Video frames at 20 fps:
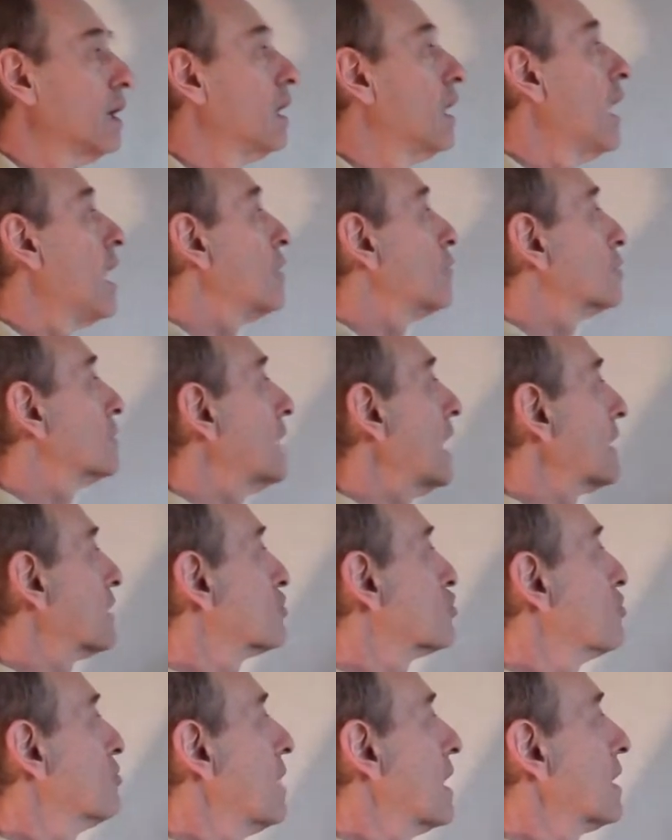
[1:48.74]
I would
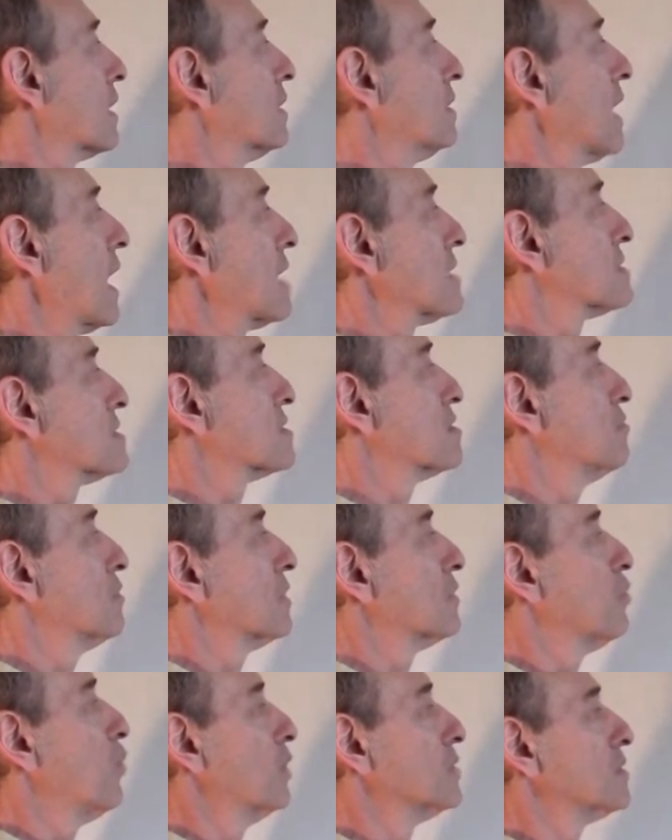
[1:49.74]
like to make an
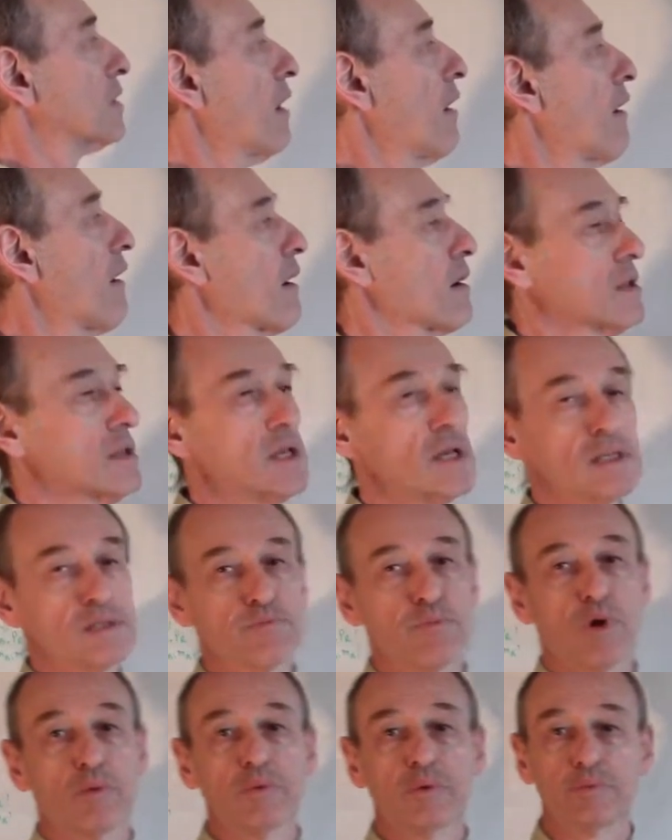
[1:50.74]
estimate what are these
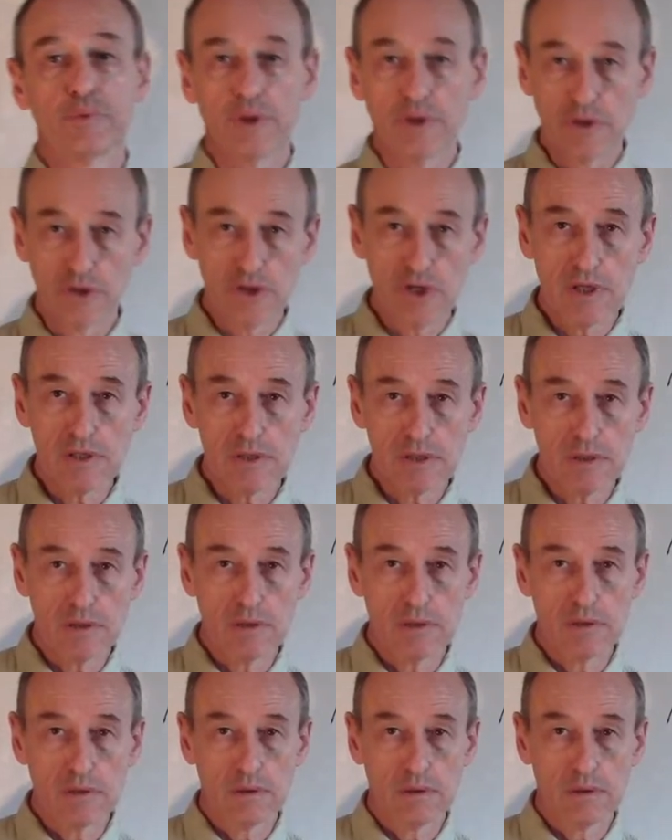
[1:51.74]
probabilities.